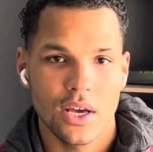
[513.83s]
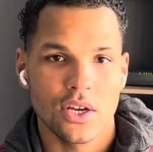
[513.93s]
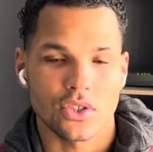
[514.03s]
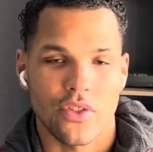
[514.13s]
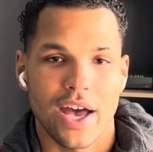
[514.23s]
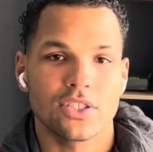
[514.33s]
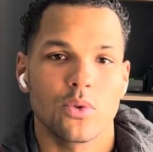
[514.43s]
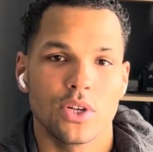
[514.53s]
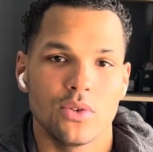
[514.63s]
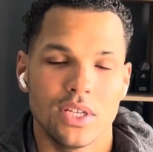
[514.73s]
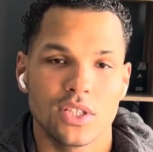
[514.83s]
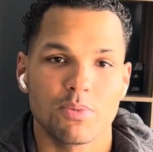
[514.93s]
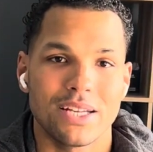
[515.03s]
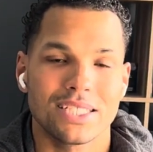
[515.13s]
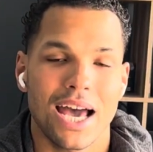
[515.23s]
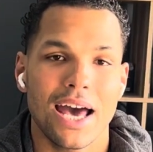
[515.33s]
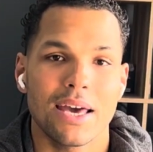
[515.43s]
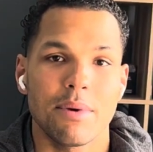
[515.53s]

So that's where you need to spend time